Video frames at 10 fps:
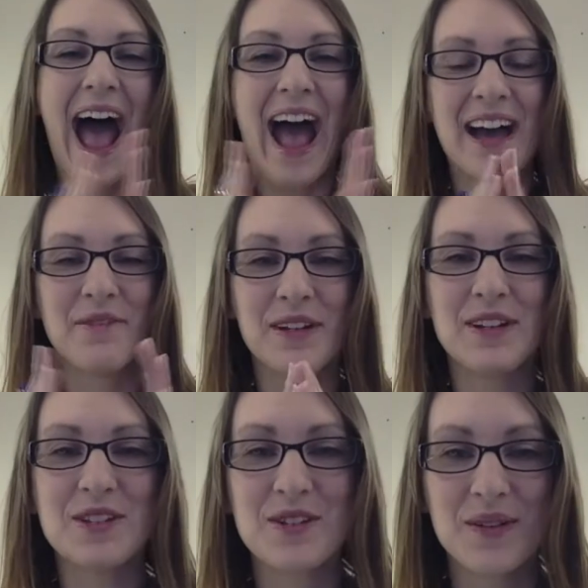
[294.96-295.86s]
and we
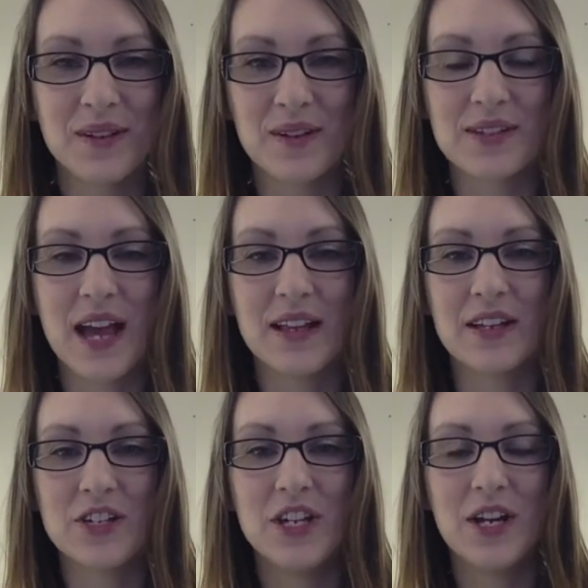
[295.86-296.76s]
just do a little silent
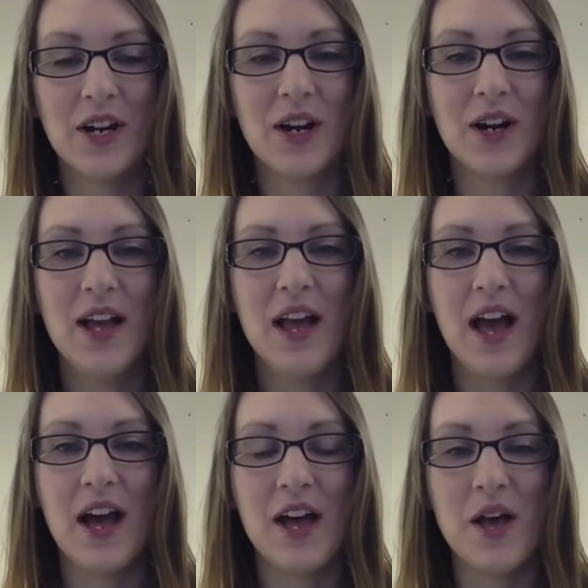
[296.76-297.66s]
cheer.
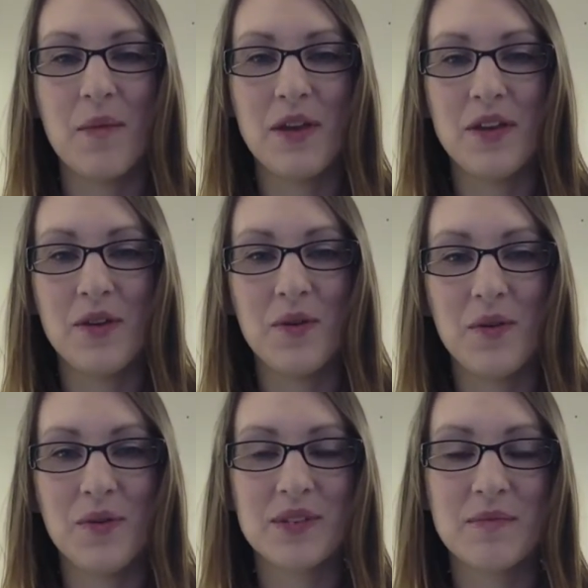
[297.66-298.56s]

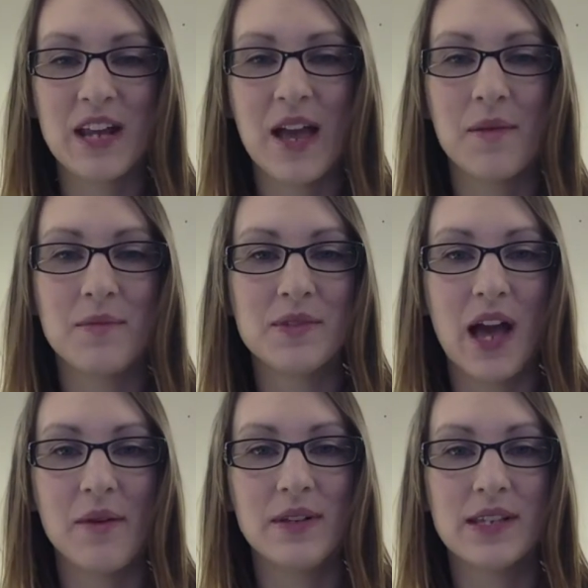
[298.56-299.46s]
Sometimes
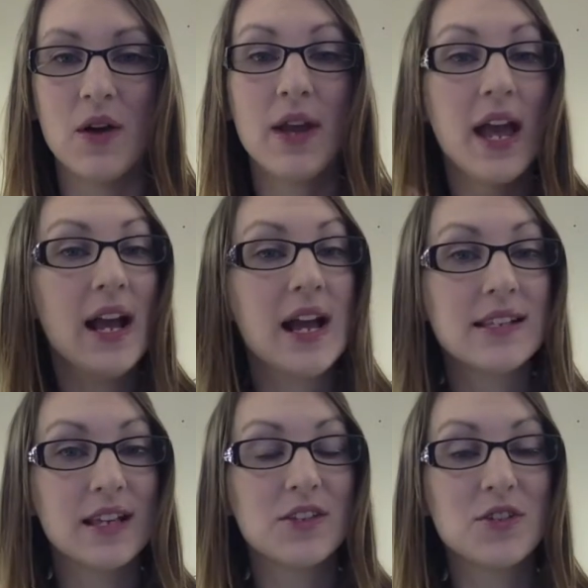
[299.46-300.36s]
I would say, okay guys,
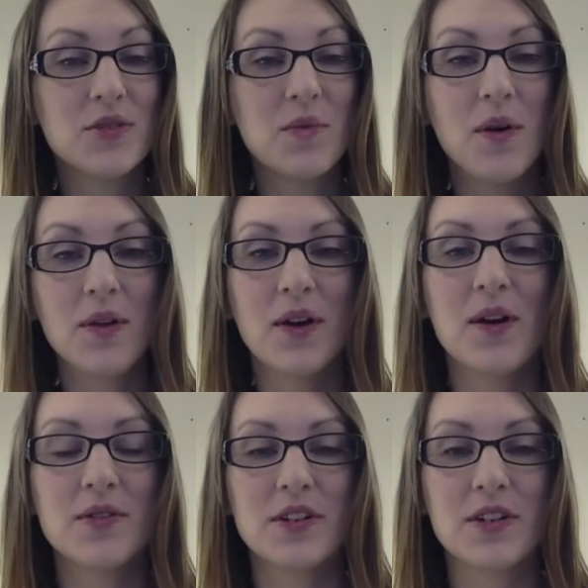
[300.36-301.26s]
let's do roller
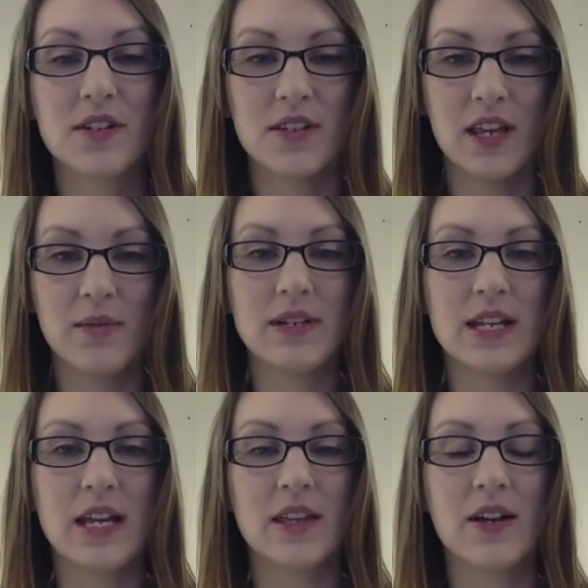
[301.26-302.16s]
coaster, and so they would
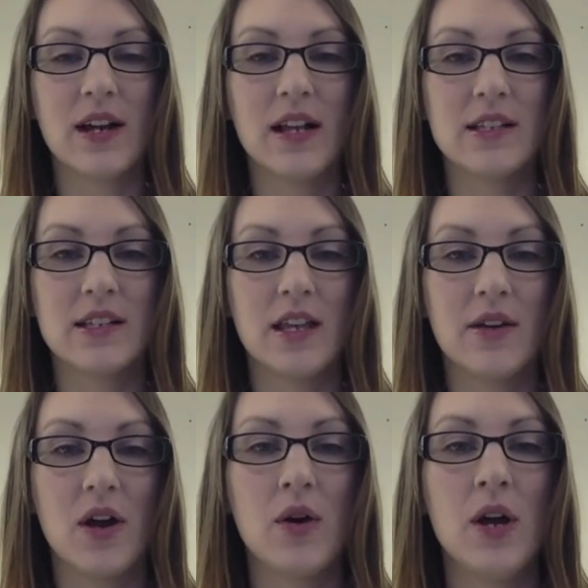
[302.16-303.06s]
take their hands and they go